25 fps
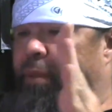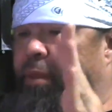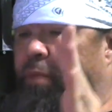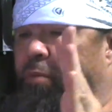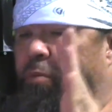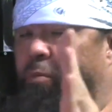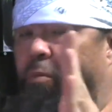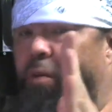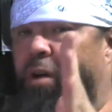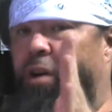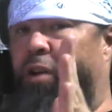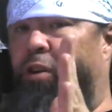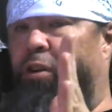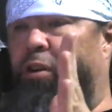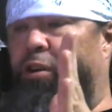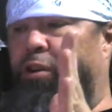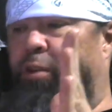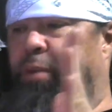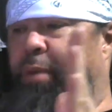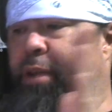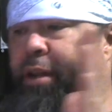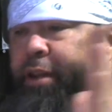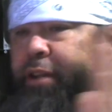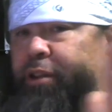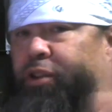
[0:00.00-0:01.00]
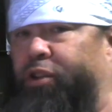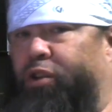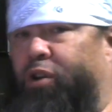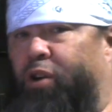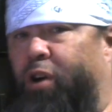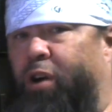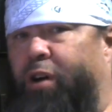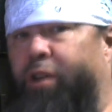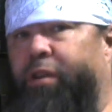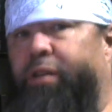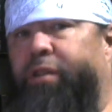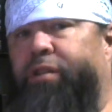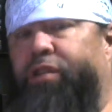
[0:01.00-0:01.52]
one look to be like this
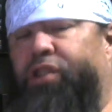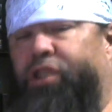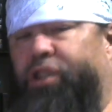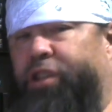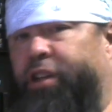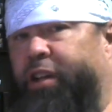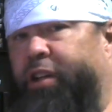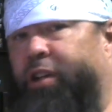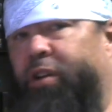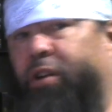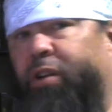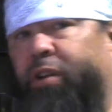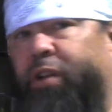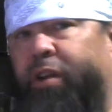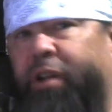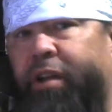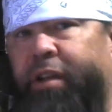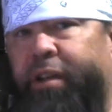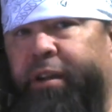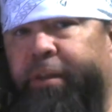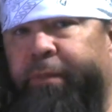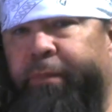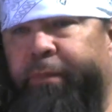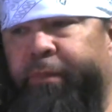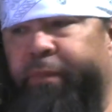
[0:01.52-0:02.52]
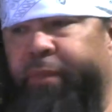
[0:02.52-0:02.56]
longer, slicker look.